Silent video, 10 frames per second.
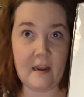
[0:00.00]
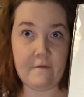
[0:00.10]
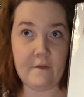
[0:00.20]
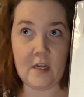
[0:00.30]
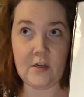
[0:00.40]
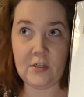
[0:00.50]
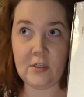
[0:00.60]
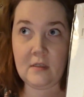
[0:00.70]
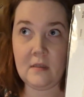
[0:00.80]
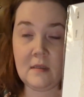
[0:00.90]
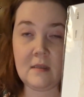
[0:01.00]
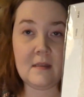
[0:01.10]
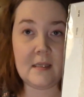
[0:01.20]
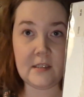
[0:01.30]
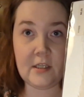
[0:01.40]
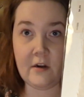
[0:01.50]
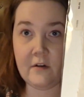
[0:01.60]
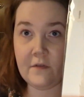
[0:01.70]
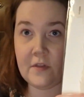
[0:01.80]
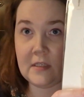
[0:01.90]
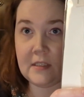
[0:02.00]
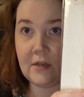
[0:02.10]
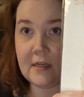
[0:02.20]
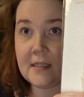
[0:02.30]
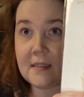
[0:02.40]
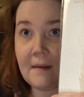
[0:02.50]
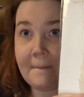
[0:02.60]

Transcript: I finished this year for this series.